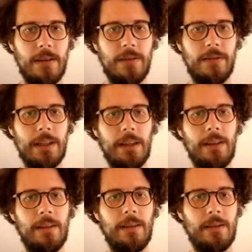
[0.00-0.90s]
Right,
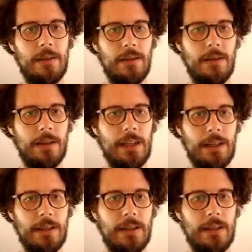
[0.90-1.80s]
so
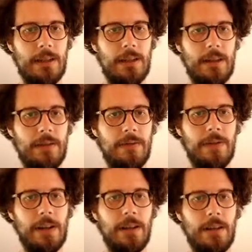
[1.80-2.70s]
here's the
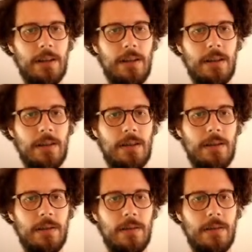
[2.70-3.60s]
function.
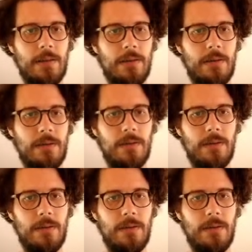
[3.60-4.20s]
So